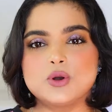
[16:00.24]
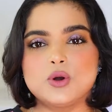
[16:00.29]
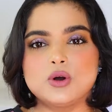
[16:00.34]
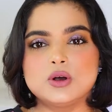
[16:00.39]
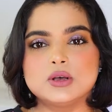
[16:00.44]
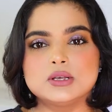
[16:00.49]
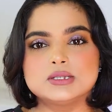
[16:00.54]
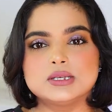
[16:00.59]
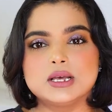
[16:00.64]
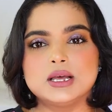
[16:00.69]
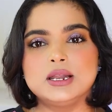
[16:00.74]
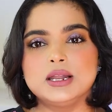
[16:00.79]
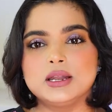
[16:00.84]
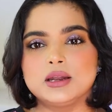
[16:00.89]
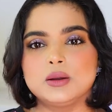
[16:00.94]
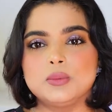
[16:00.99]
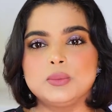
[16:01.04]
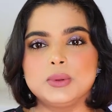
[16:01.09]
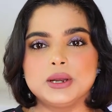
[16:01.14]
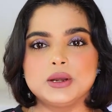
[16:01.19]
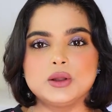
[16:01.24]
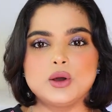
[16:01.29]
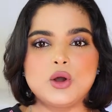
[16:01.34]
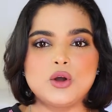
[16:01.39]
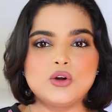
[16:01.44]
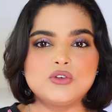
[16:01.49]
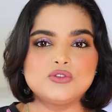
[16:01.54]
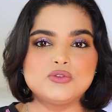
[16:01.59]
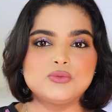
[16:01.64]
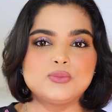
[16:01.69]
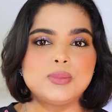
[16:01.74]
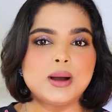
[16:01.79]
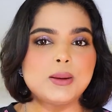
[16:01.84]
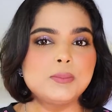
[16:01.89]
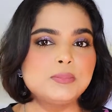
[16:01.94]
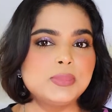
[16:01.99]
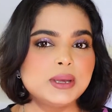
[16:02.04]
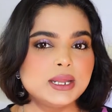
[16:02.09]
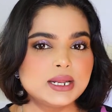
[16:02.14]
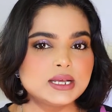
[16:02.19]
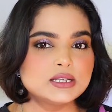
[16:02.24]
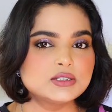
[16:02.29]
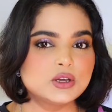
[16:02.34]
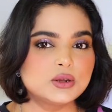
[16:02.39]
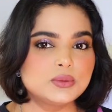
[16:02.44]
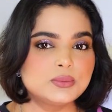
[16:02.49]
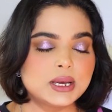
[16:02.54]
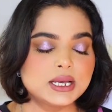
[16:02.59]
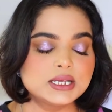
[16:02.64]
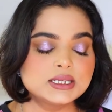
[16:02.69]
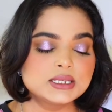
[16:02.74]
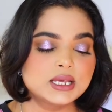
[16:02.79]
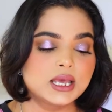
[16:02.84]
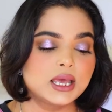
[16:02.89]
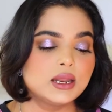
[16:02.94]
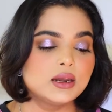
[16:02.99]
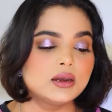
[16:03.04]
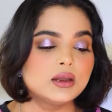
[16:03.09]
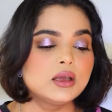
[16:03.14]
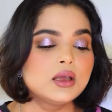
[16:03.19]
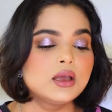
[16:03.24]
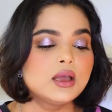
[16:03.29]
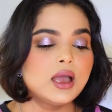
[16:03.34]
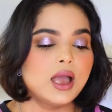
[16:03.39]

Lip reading: cause a little bit of bumpiness on my skin,